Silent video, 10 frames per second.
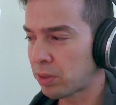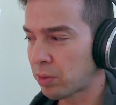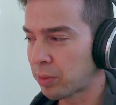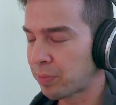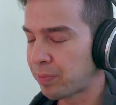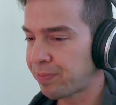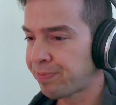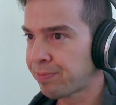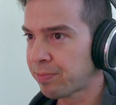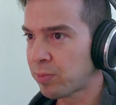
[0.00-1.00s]
or
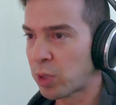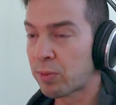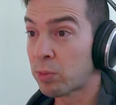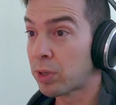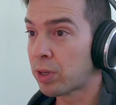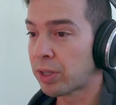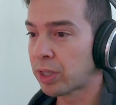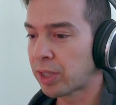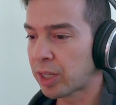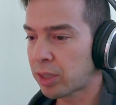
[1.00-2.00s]
whatever we're calling
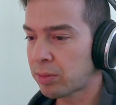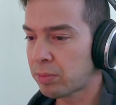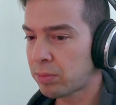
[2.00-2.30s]
like,